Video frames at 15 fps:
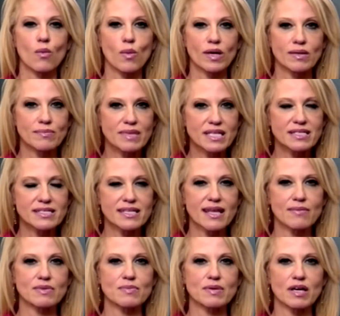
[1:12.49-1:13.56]
what it means to
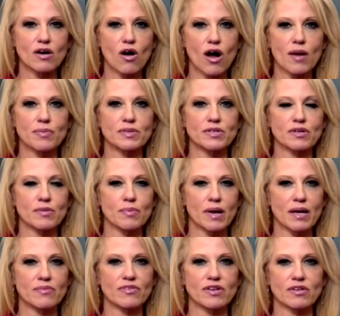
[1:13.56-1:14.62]
them to be a carpenter, a
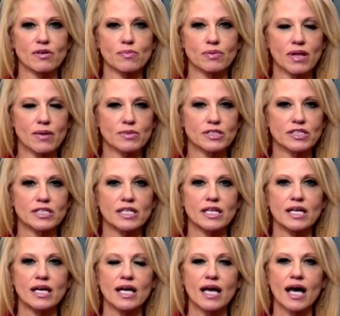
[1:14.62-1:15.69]
pipe fitter, a plumber,